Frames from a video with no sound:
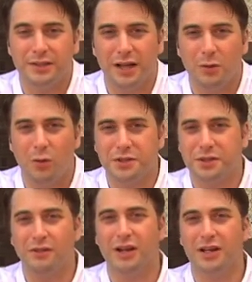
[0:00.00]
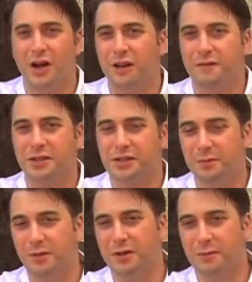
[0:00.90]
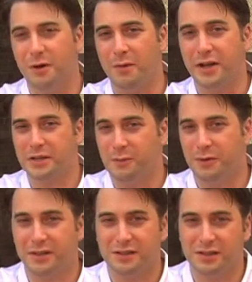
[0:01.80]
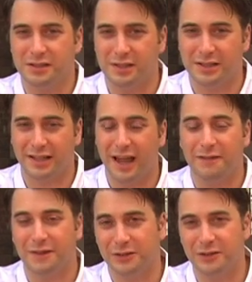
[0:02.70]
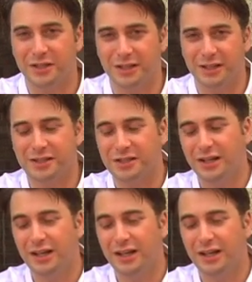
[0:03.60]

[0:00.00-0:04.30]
Did I want to write a nonfiction book about my experiences as a Catholic learning Yiddish?